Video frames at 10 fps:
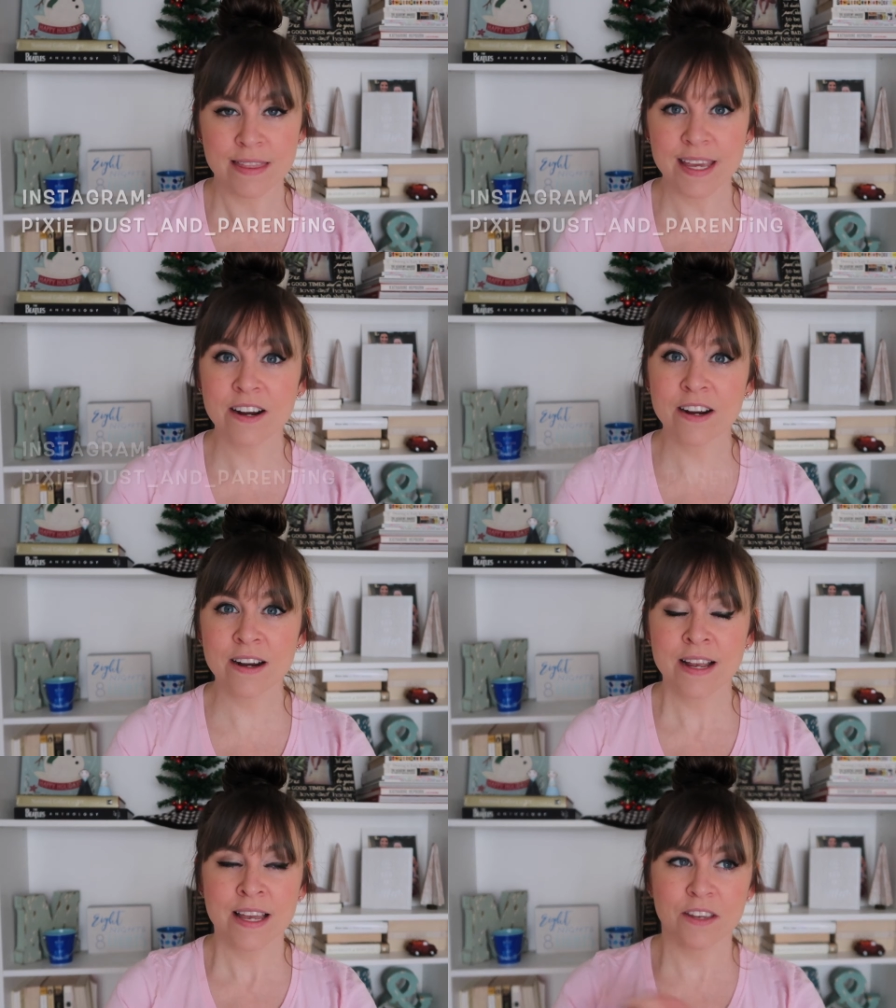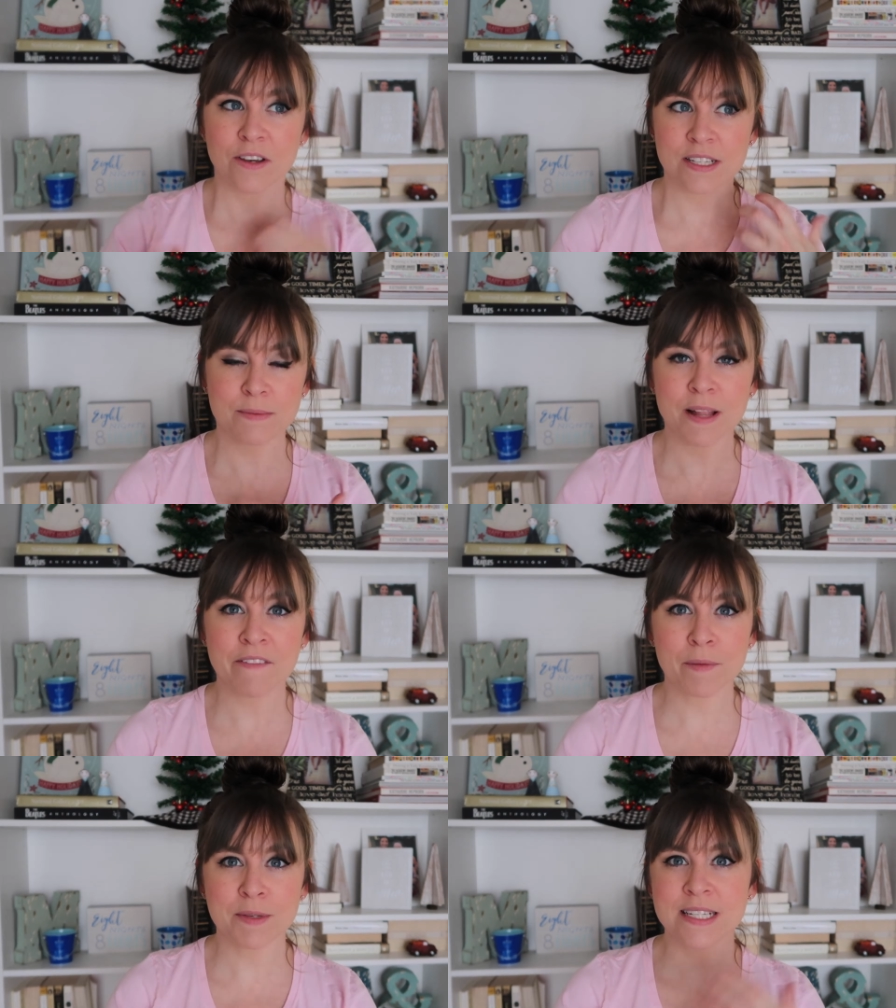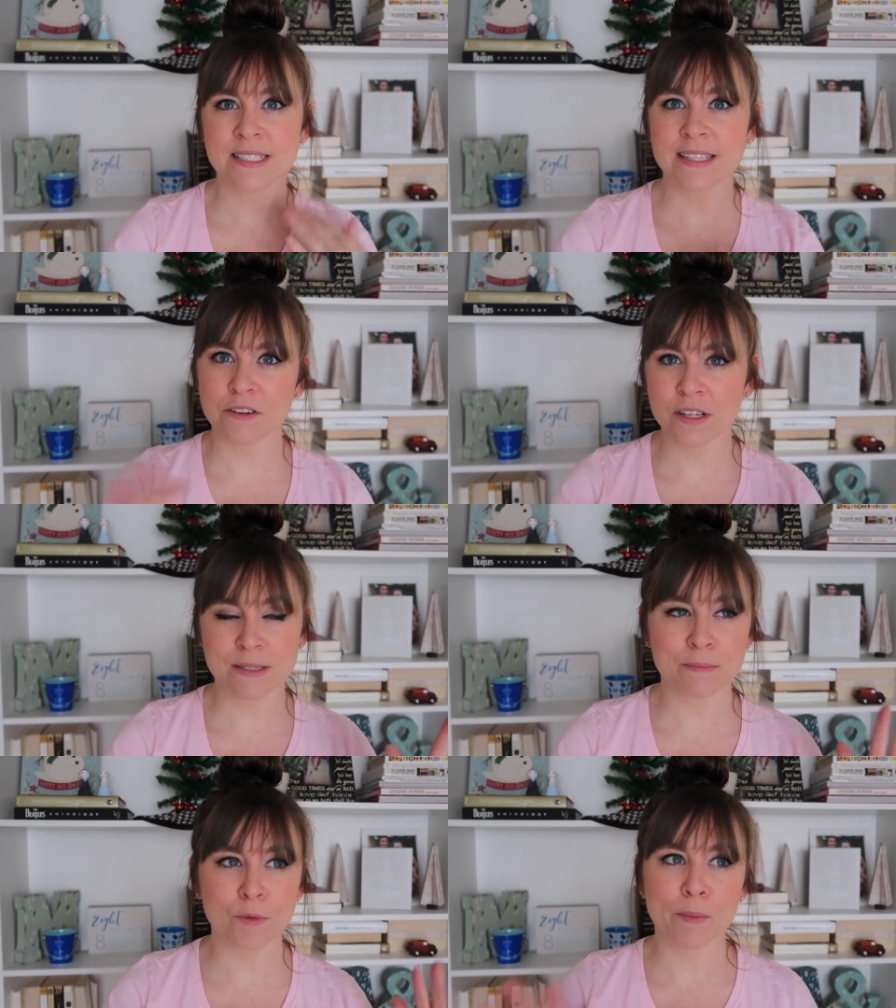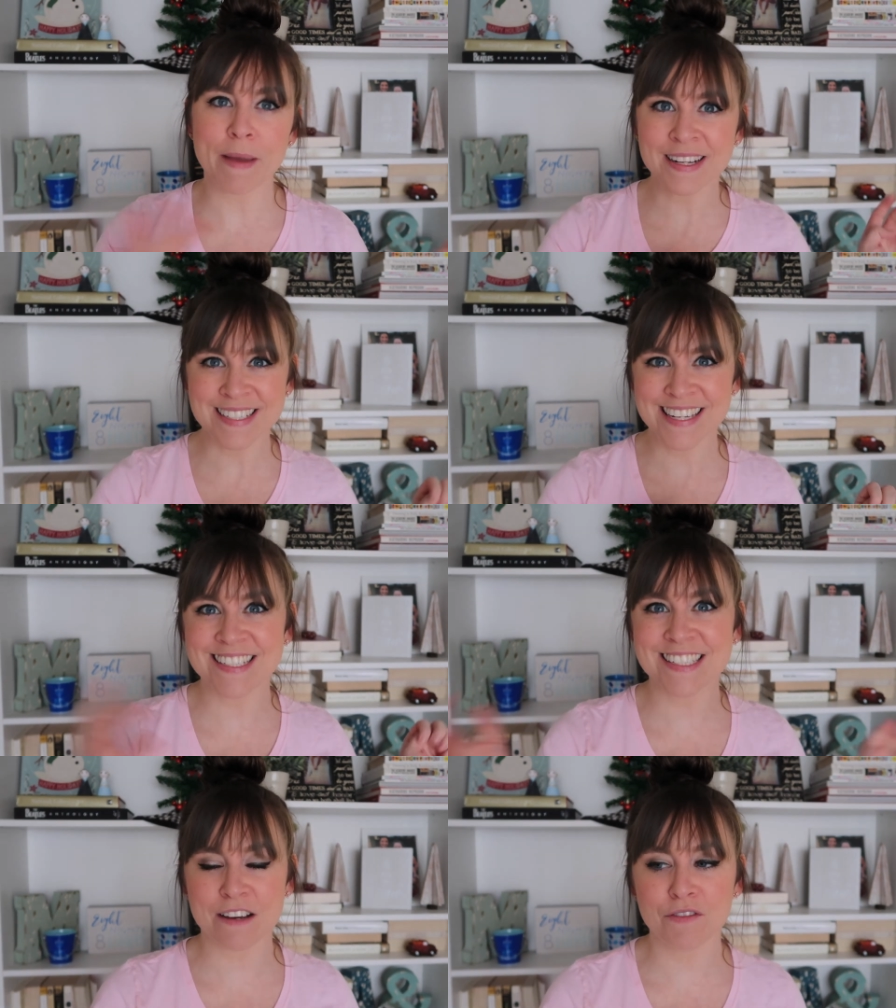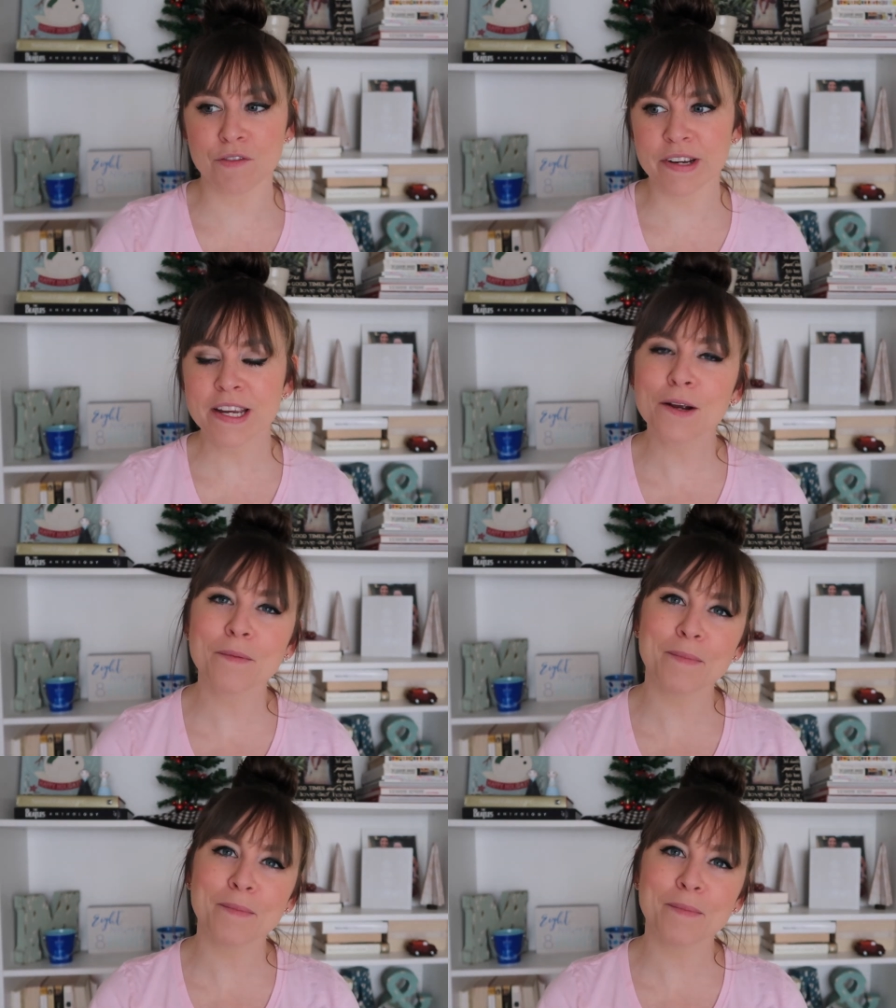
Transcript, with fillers: there. You get some live updates, and then you get some more backdated stuff over here,